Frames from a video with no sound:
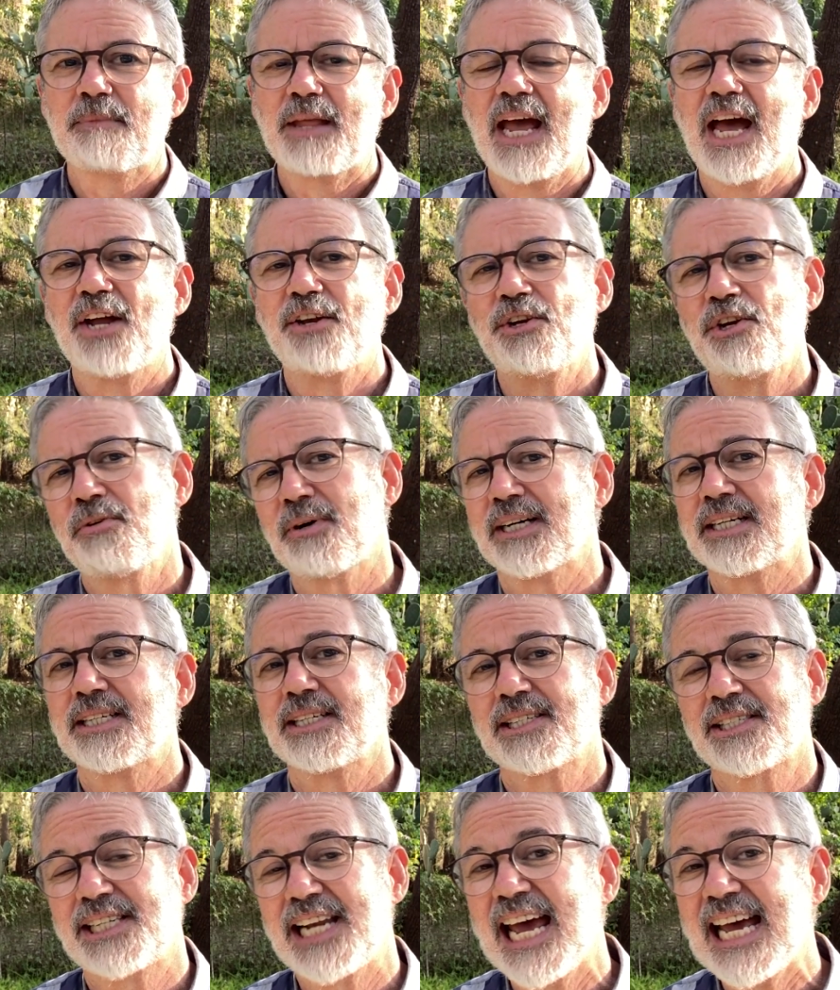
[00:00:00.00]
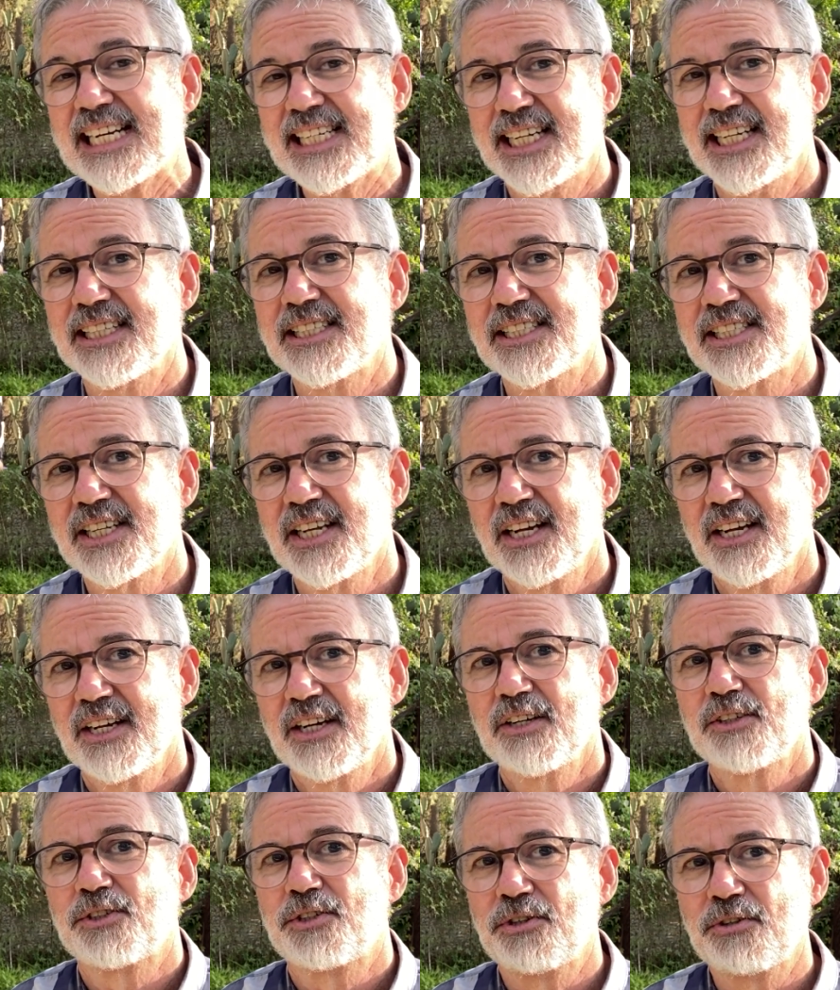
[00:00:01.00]
and new understandings
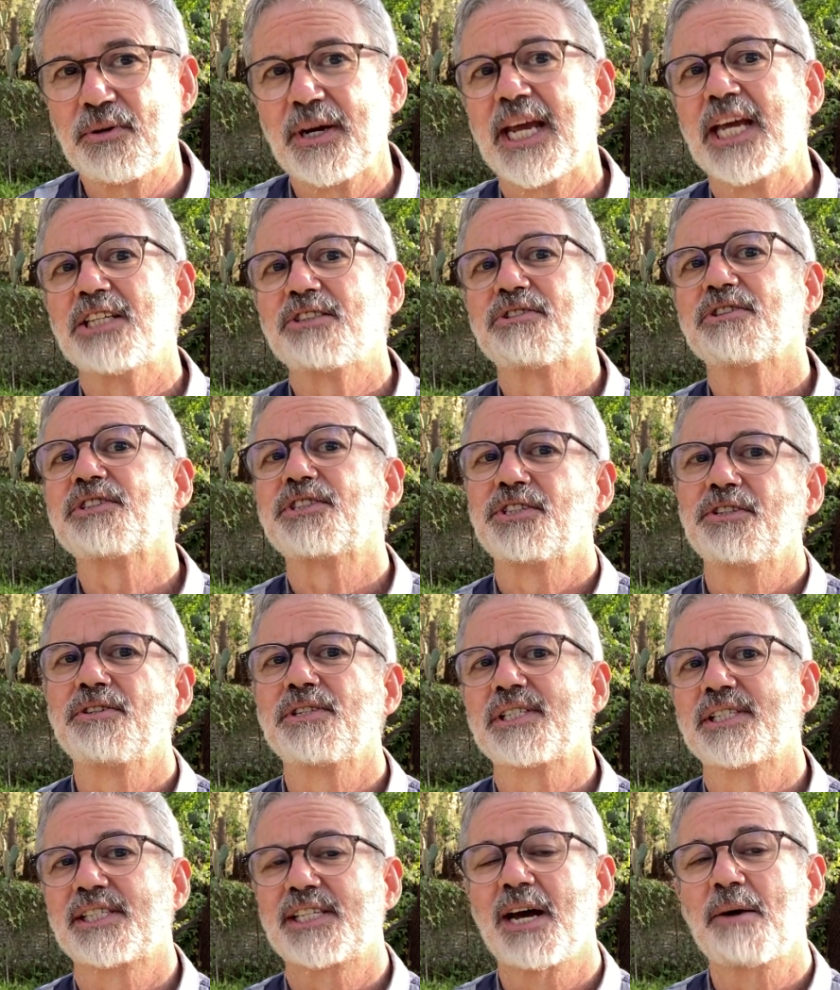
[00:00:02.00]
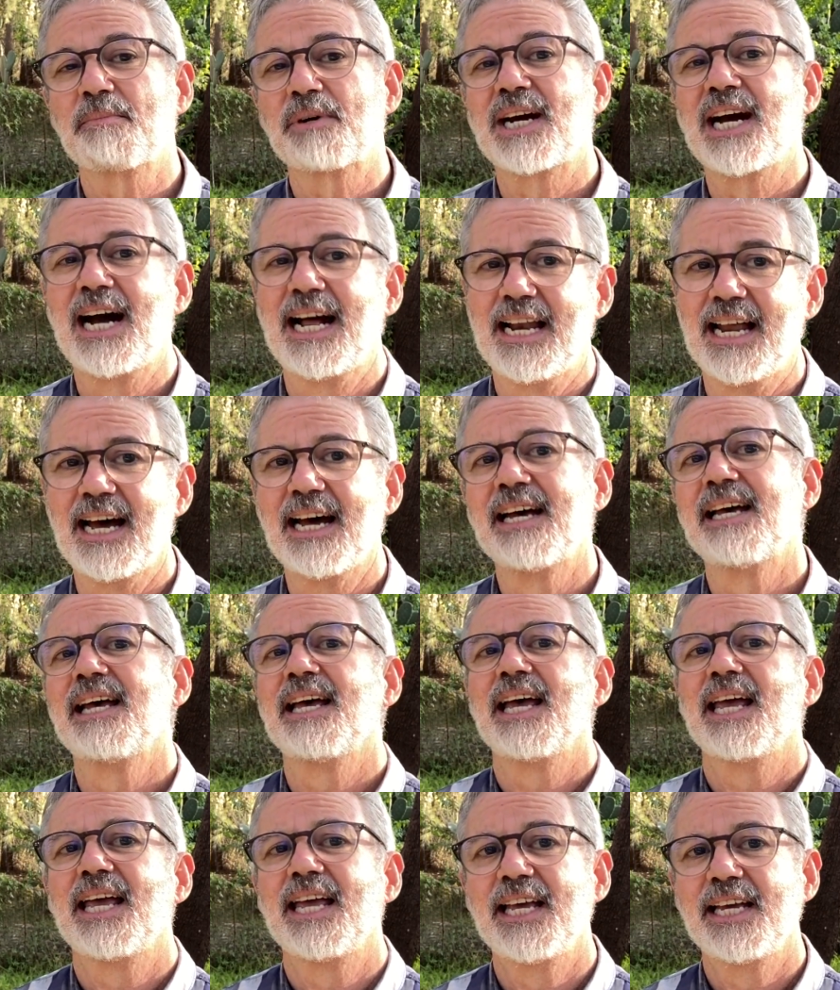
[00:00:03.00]
to introduce some colour
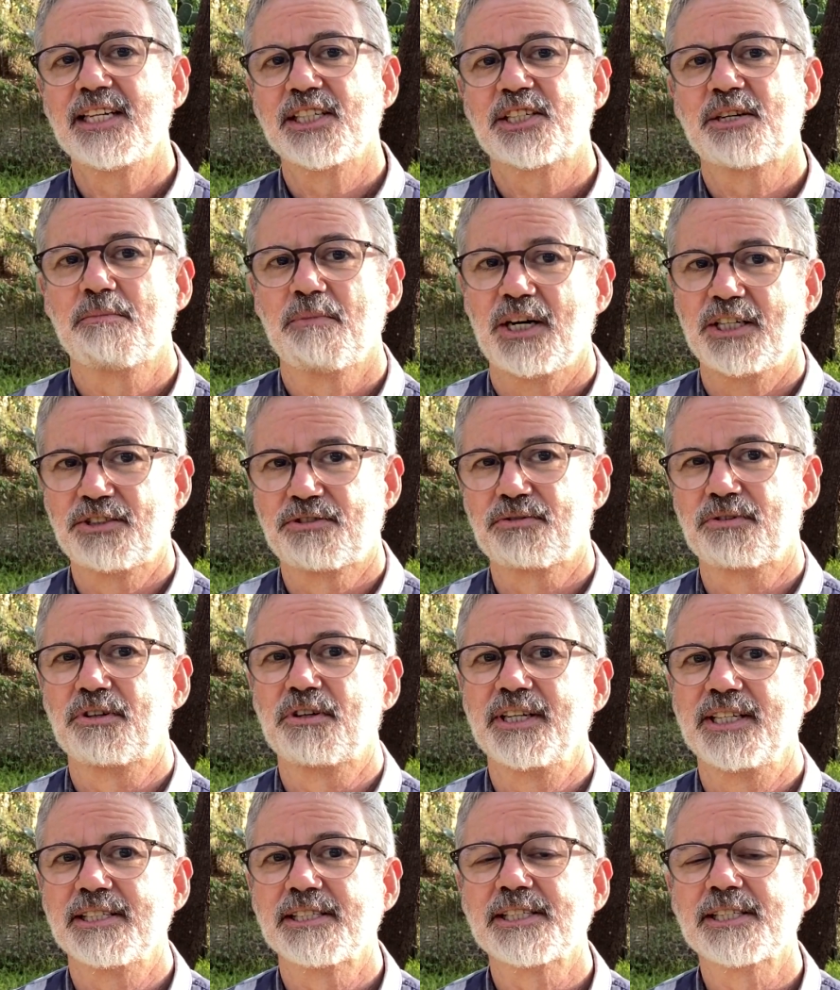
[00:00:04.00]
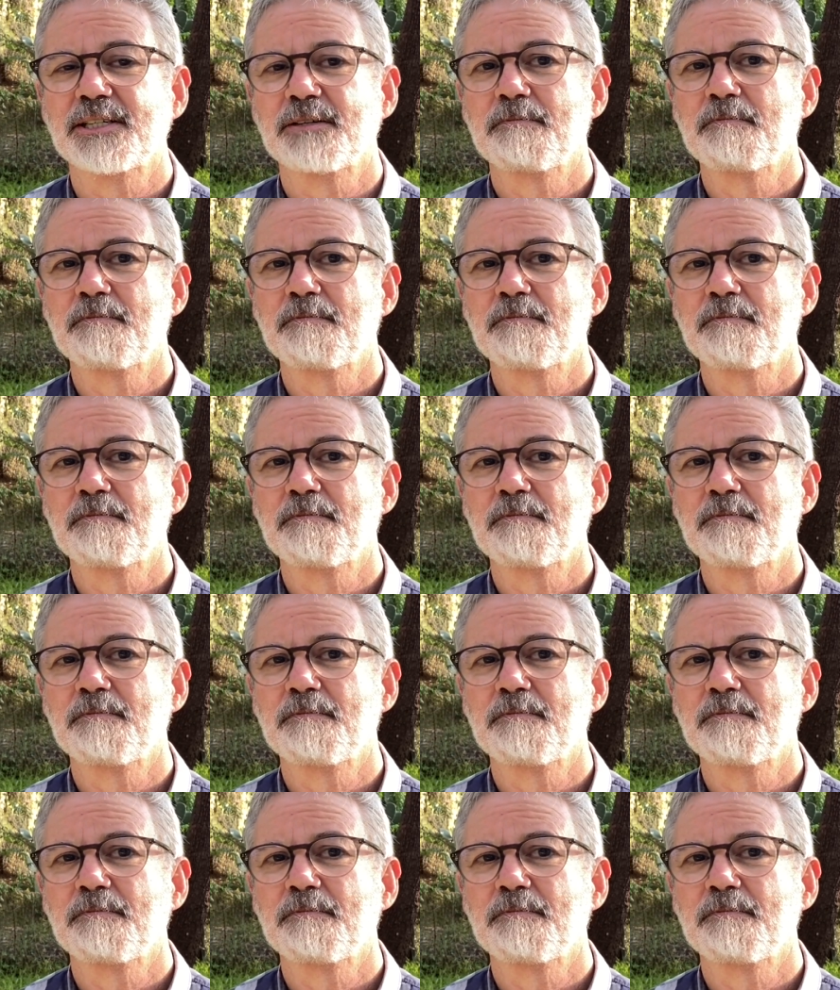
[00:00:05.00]
into my drawings.